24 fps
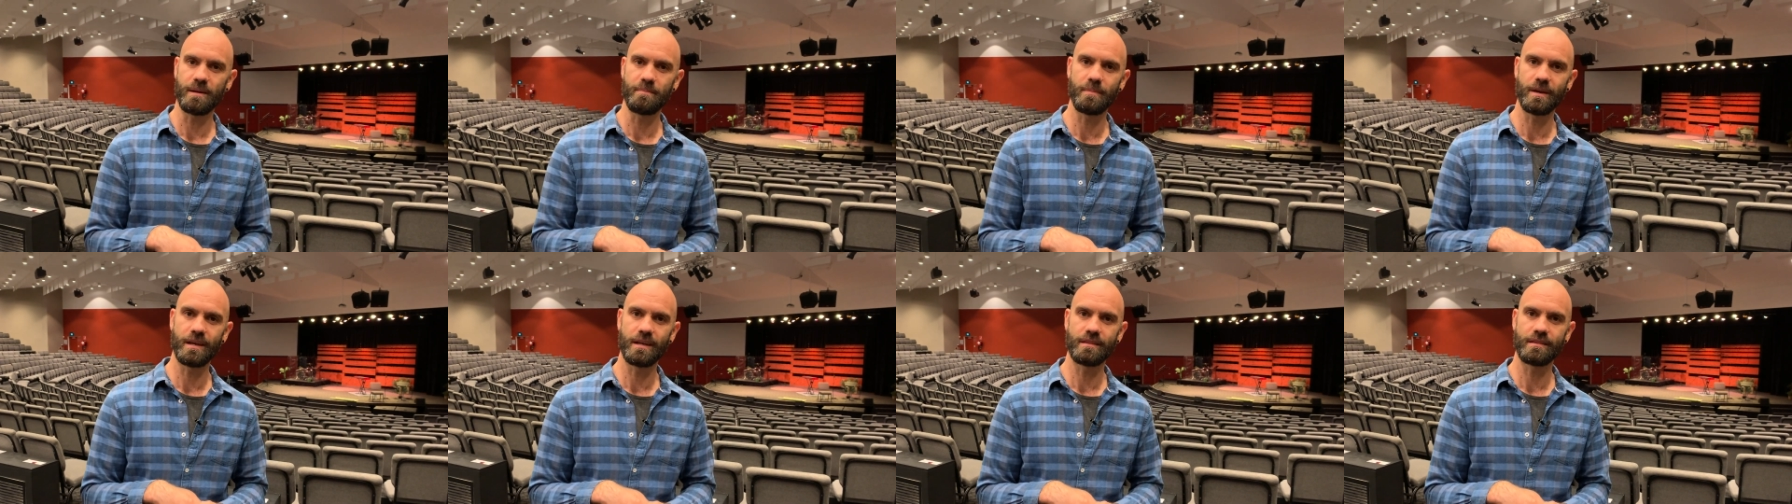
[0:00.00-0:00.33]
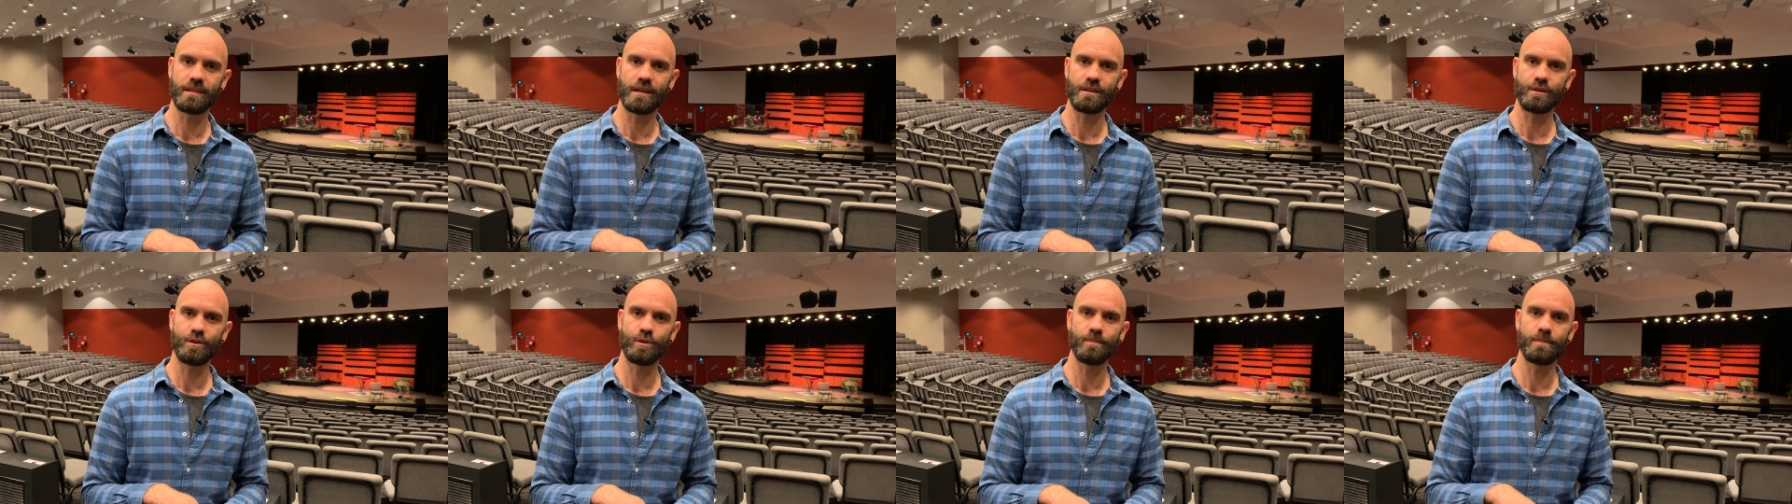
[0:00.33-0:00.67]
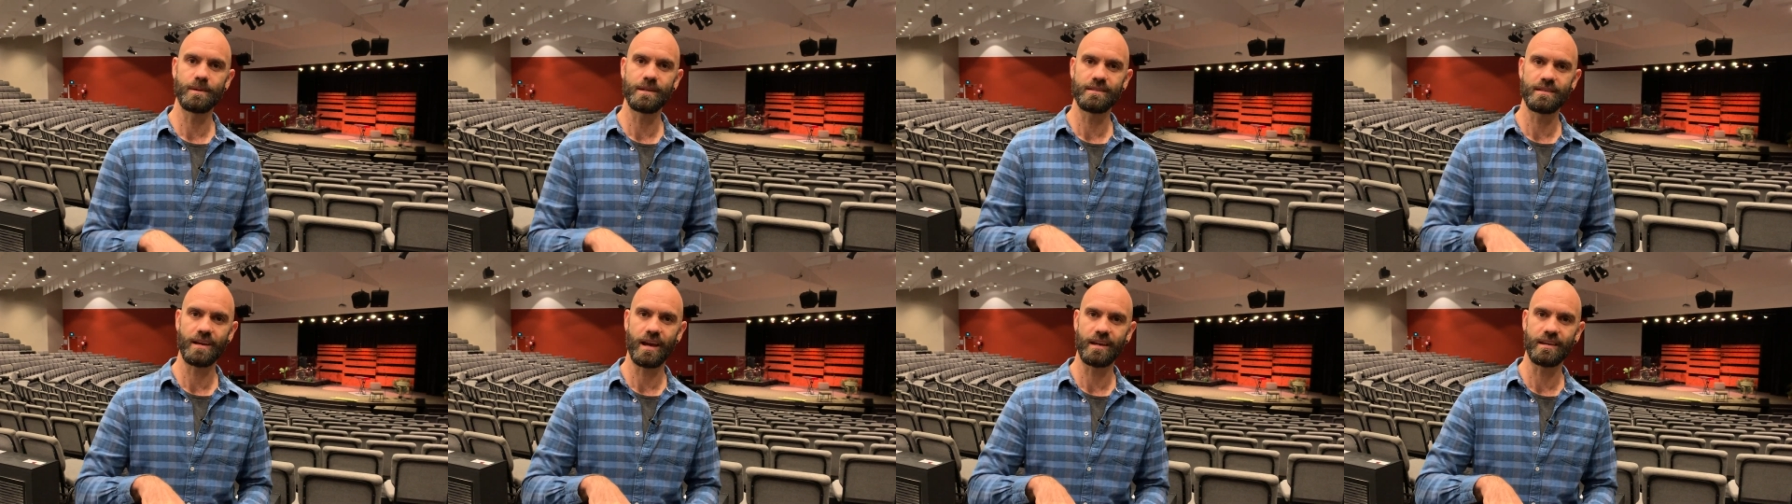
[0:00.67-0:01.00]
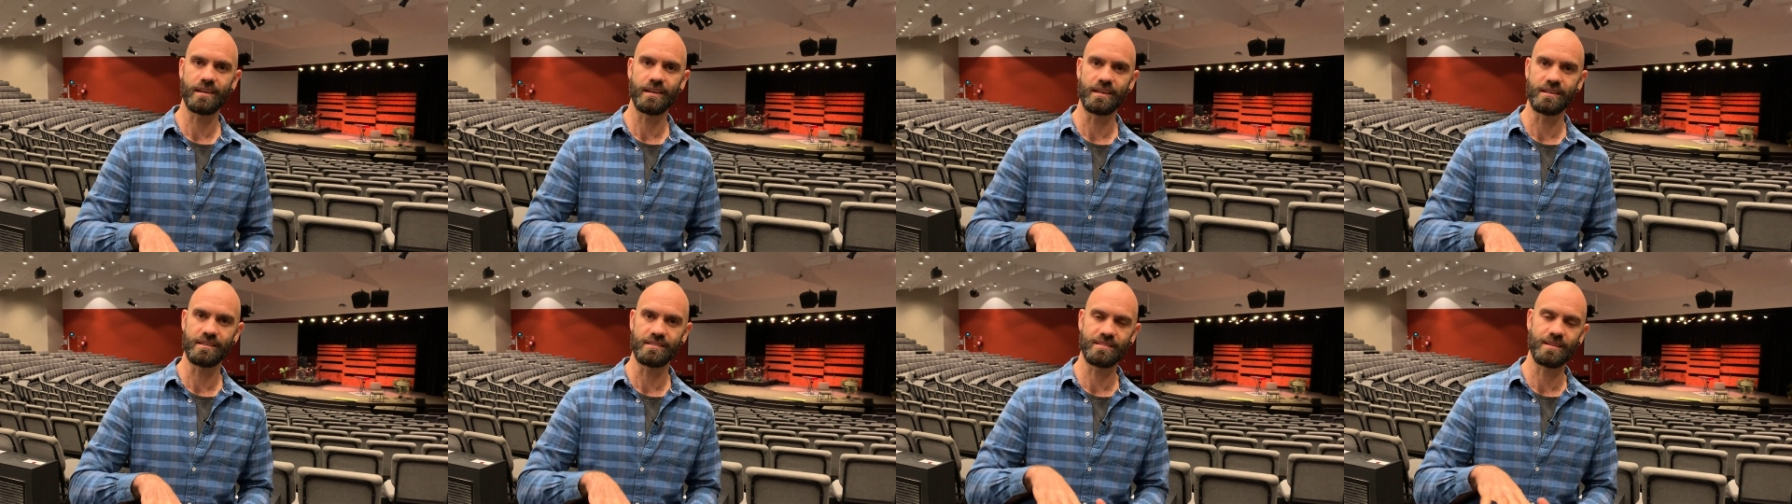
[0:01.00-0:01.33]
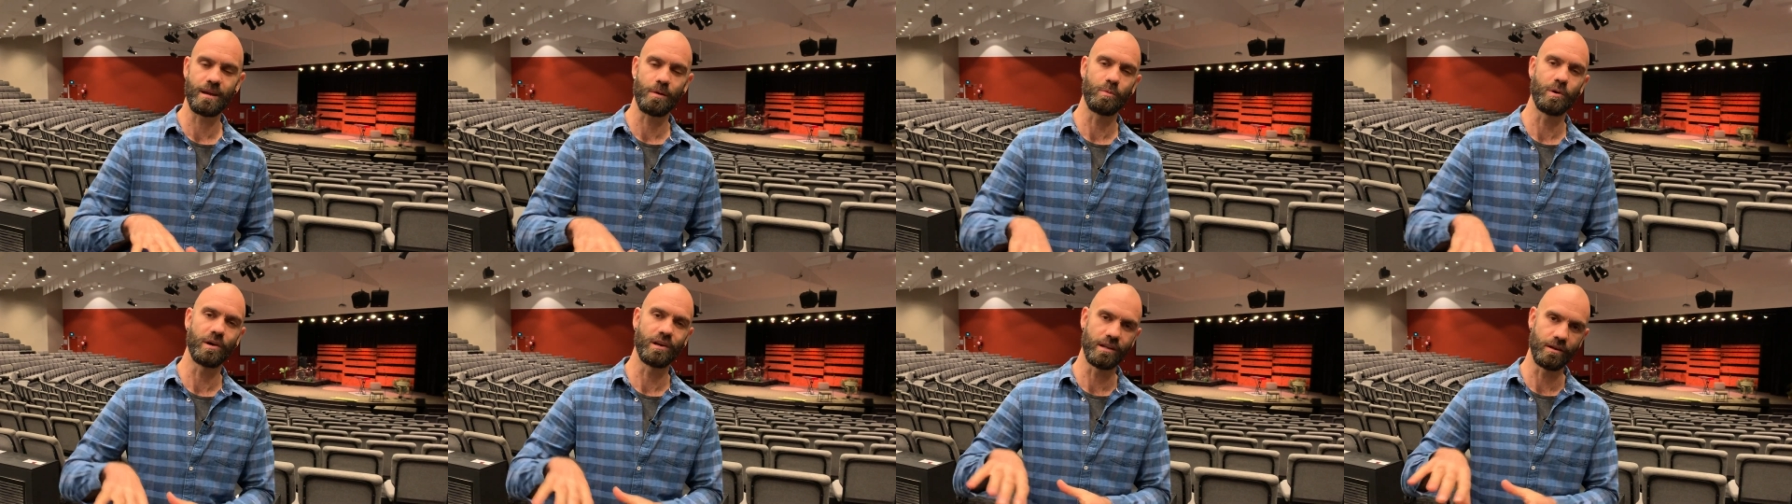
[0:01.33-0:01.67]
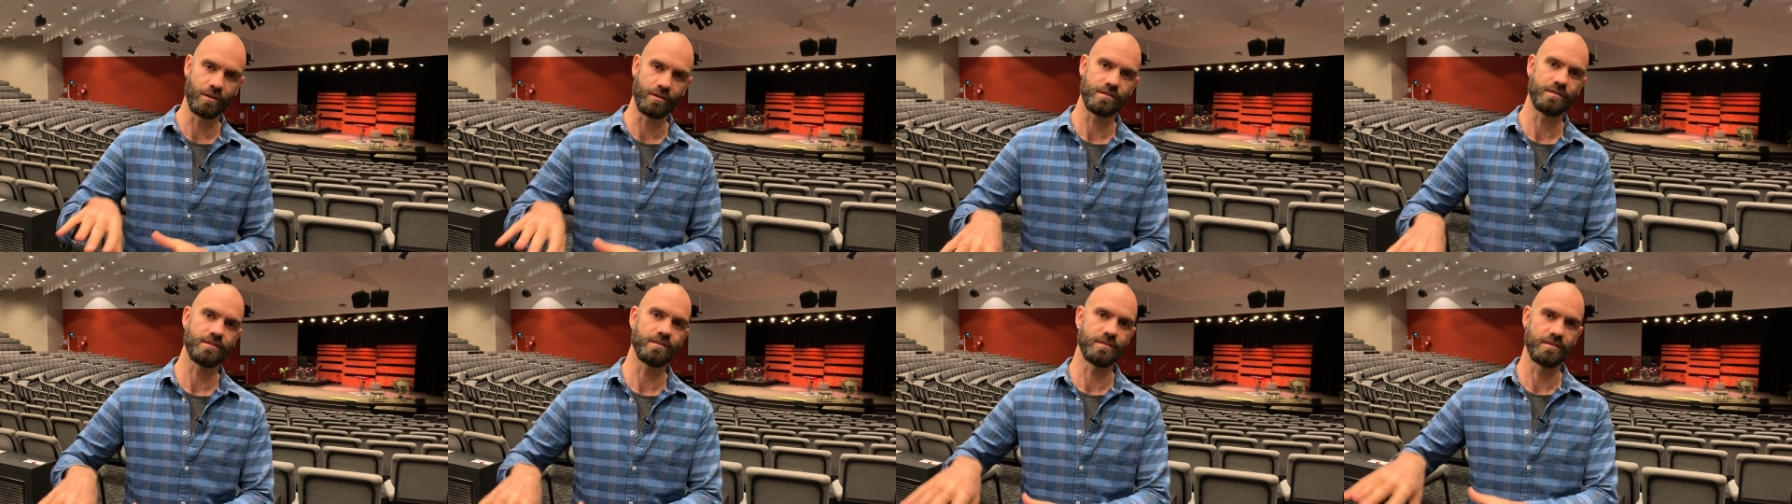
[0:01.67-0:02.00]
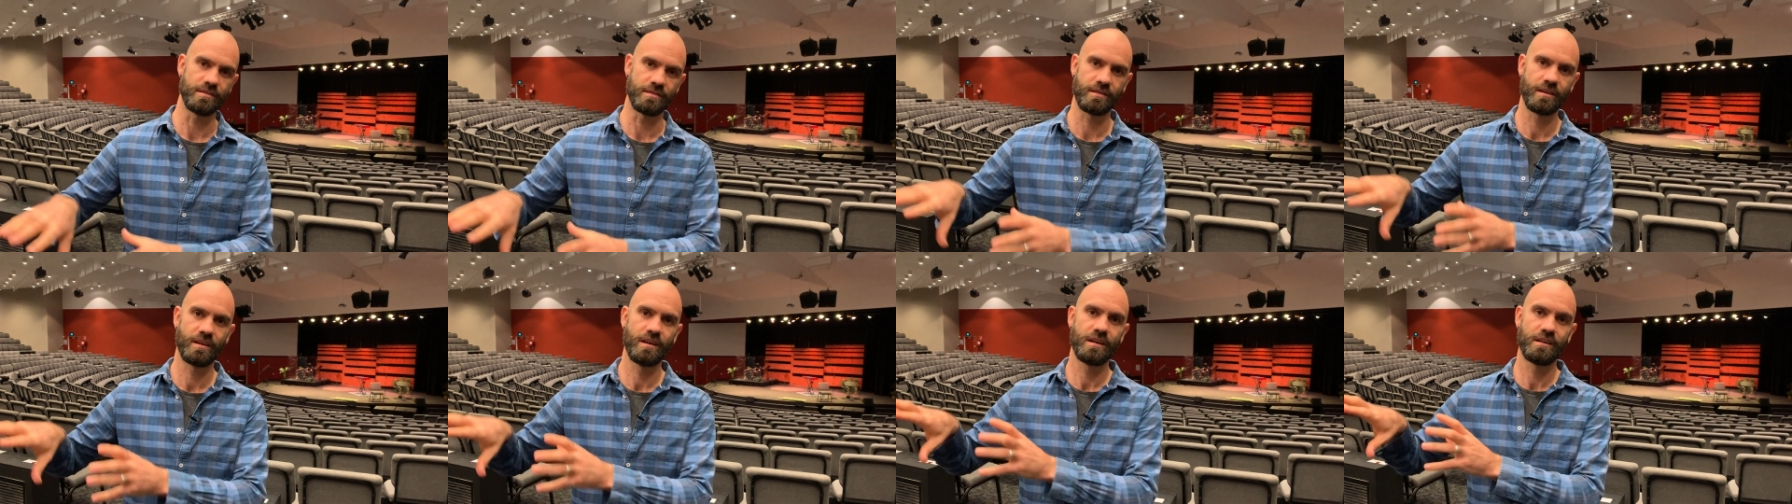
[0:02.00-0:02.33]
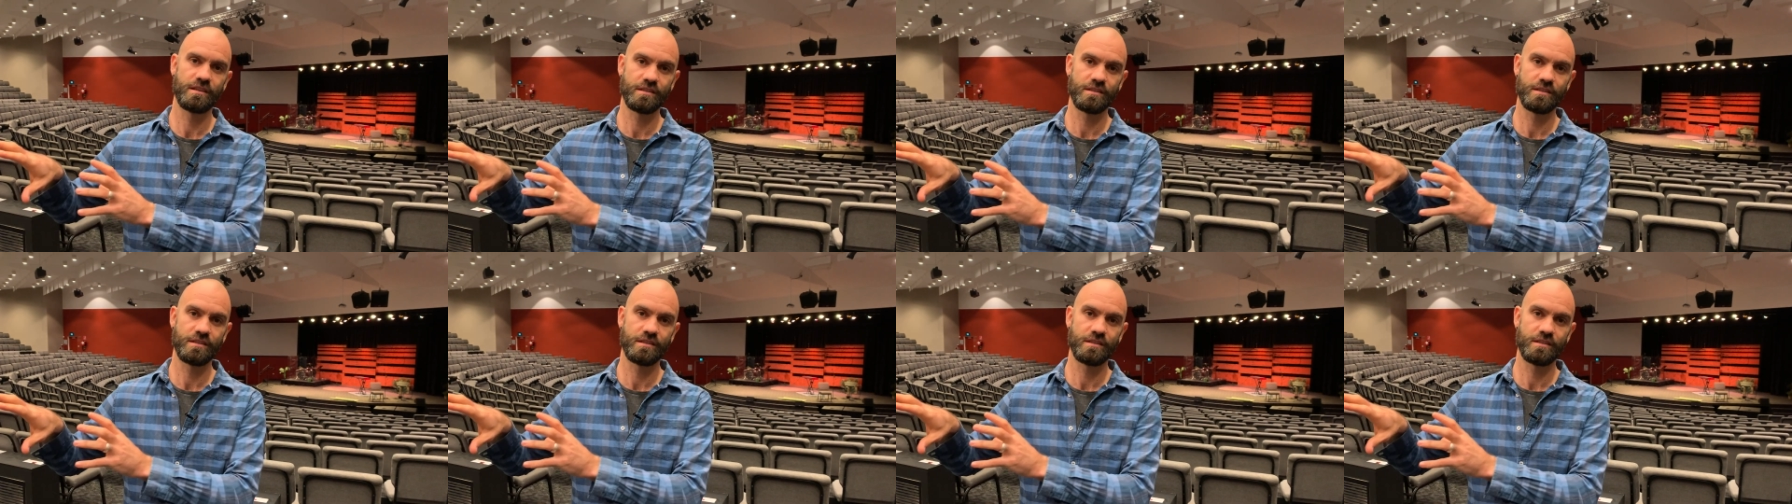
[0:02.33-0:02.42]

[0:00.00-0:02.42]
mean that you'll be taking someone else's